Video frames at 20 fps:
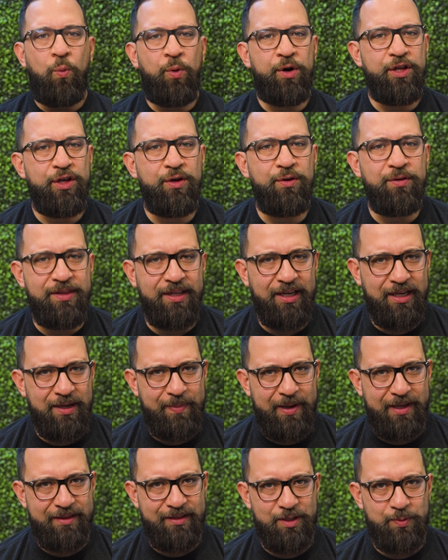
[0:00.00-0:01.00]
What do you think
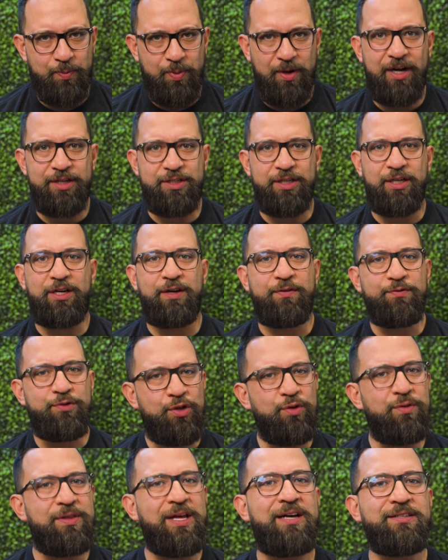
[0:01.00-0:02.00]
about this project of
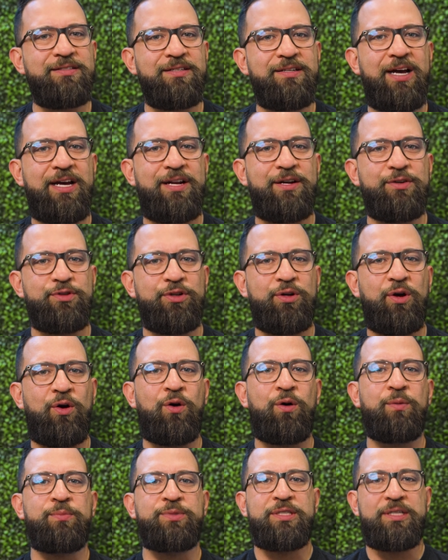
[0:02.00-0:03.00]
2,900
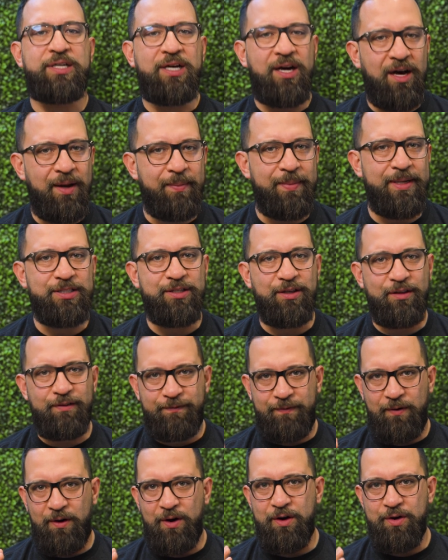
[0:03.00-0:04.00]
homes coming to the
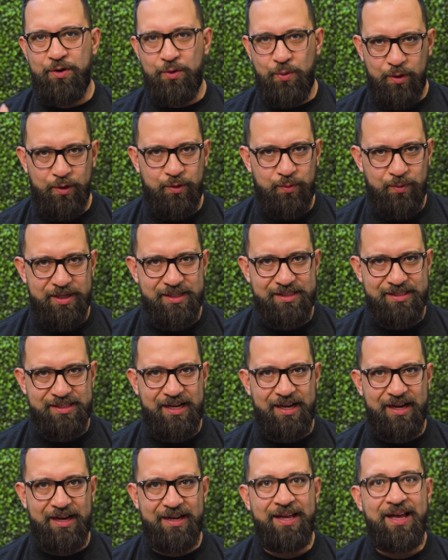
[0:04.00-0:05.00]
far northwest
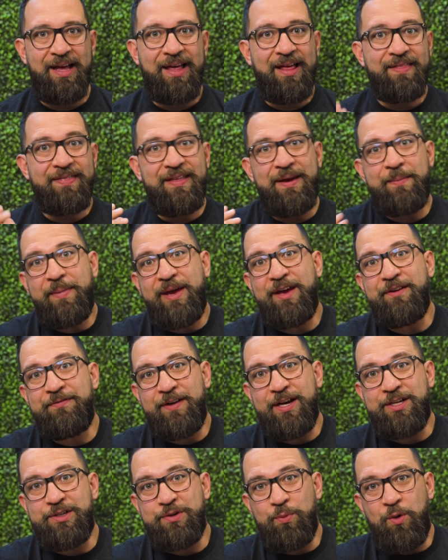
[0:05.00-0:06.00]
side that may
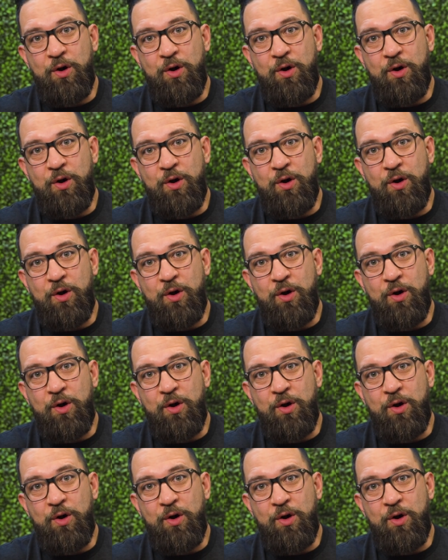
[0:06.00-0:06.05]
affect your